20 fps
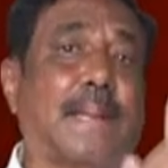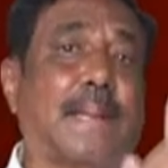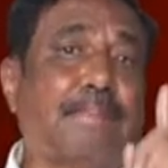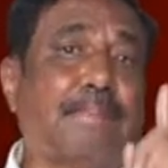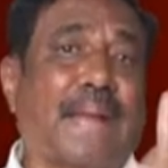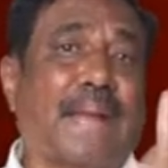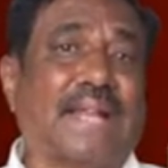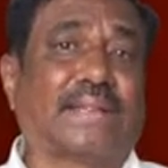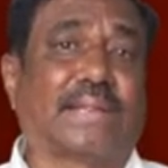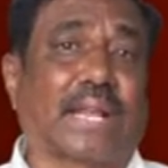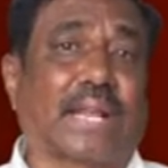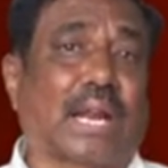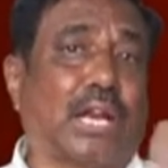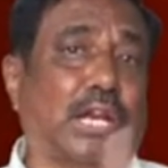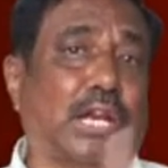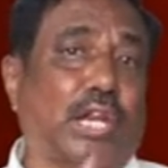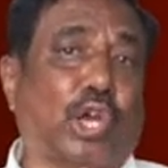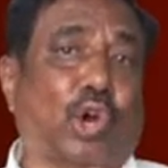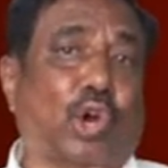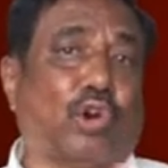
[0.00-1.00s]
Panthera
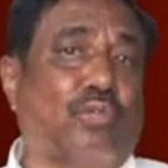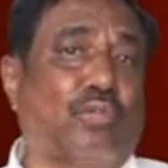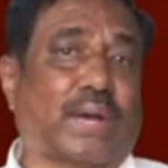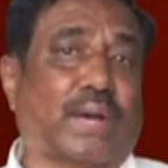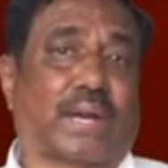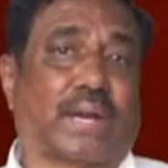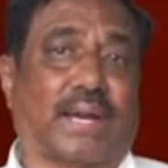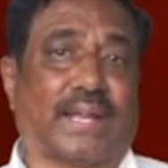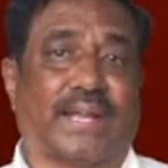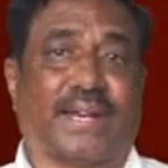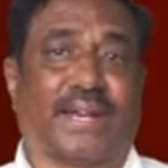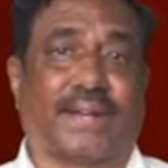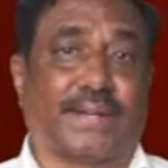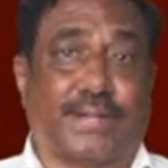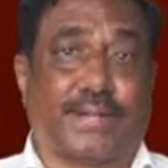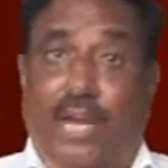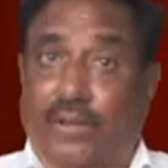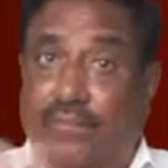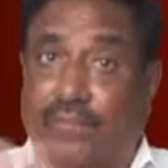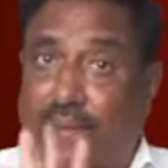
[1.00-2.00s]
leo for lion,
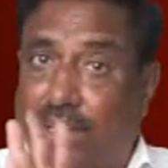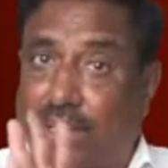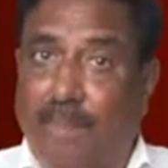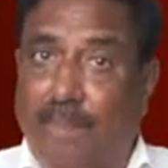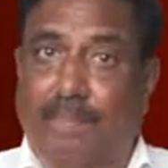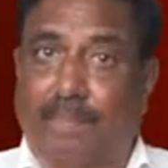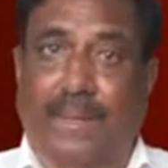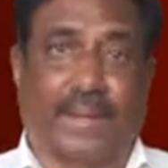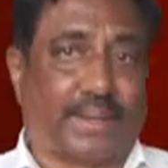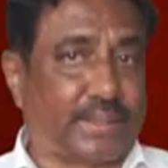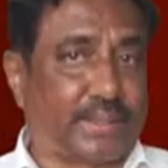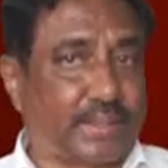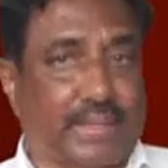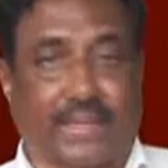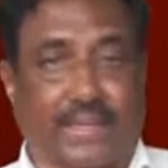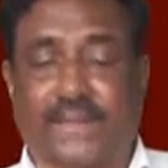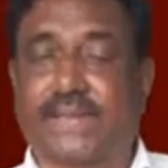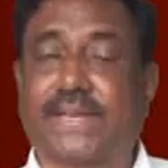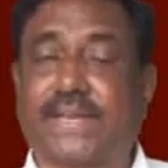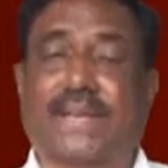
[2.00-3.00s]
not for leopard. That
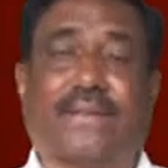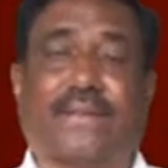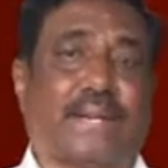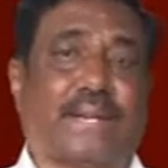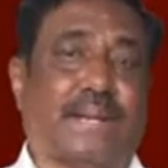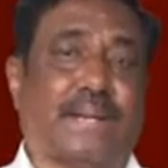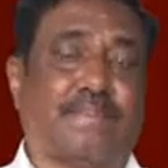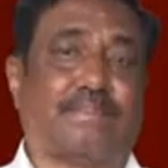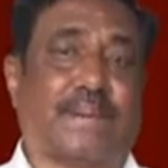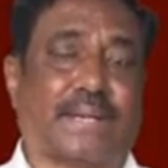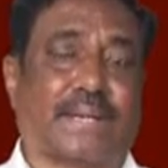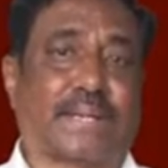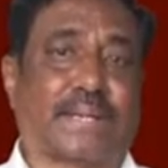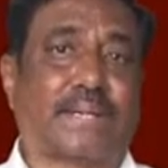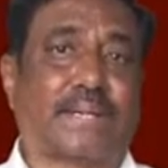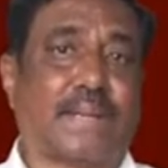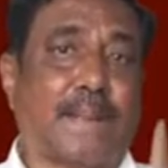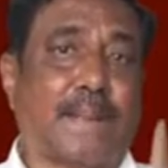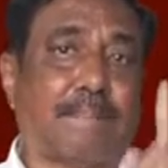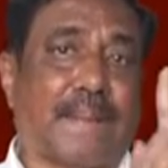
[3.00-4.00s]
is very important.
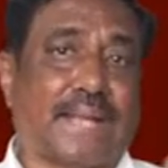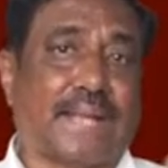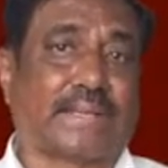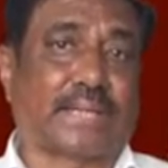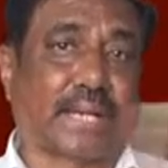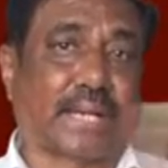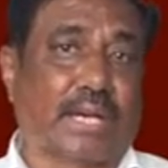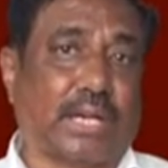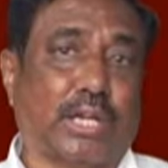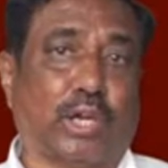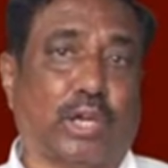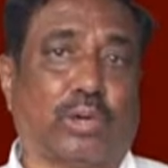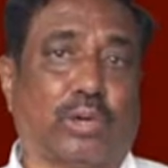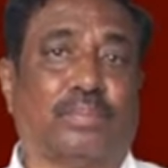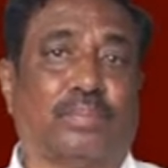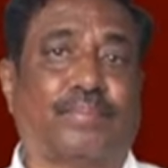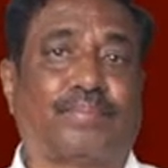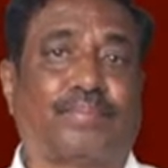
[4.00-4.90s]
Panthera leo.